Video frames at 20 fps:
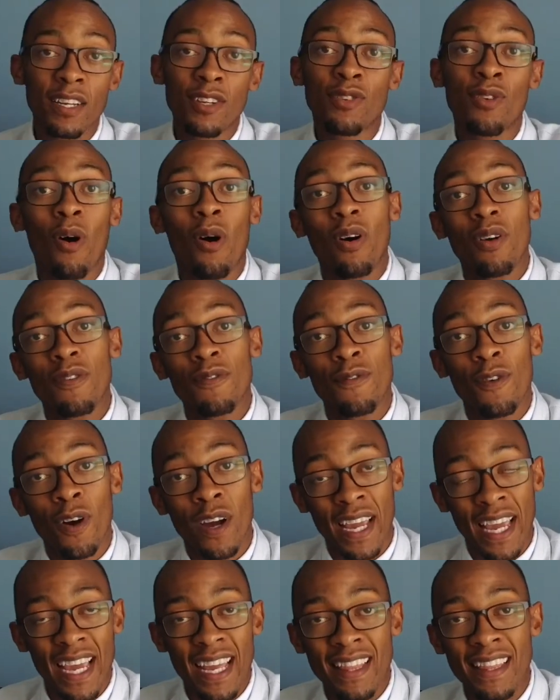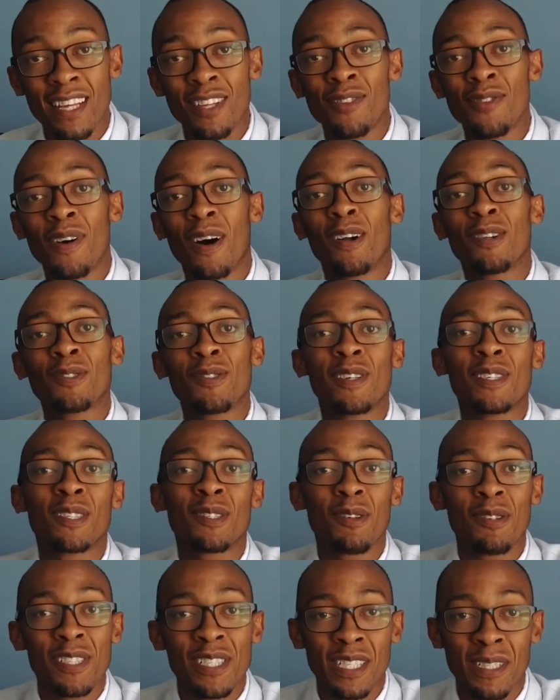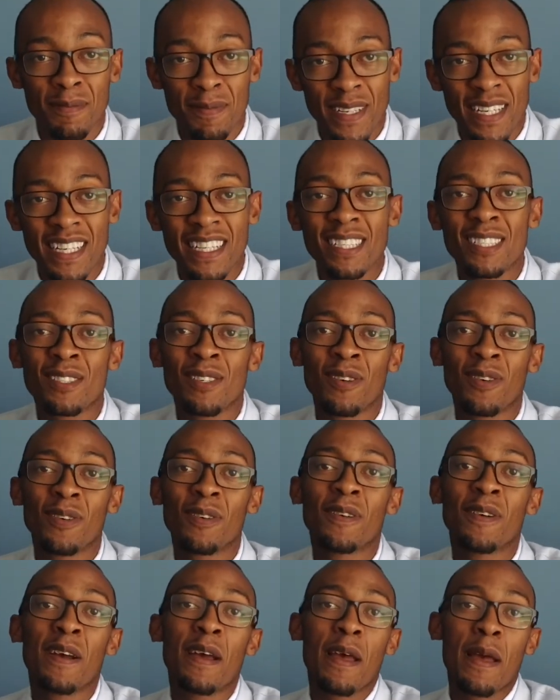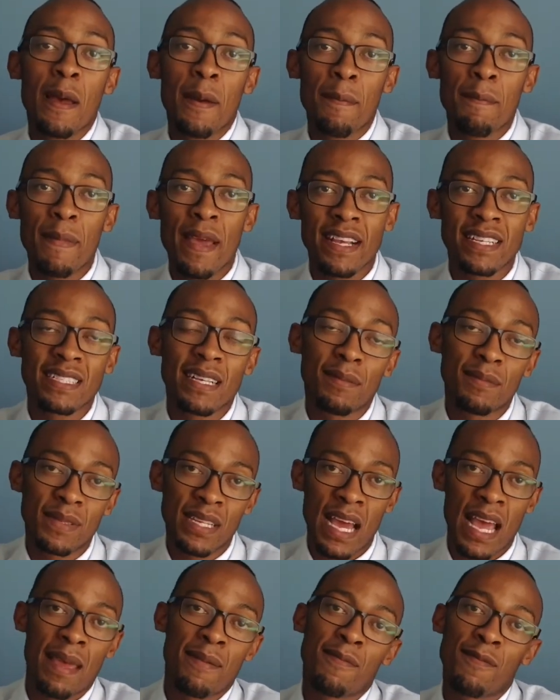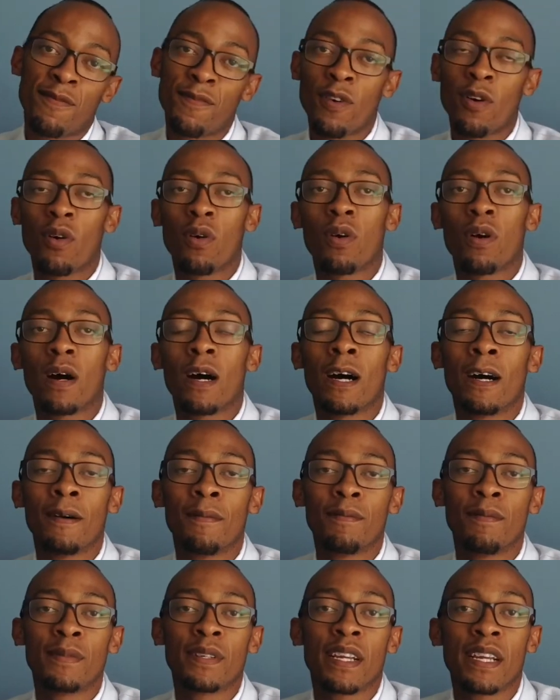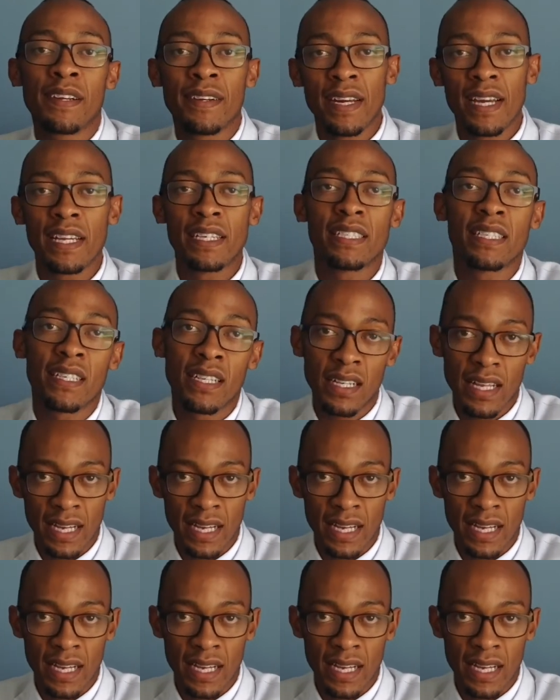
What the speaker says: Don't forget that you're also a social being, so make some time for recreational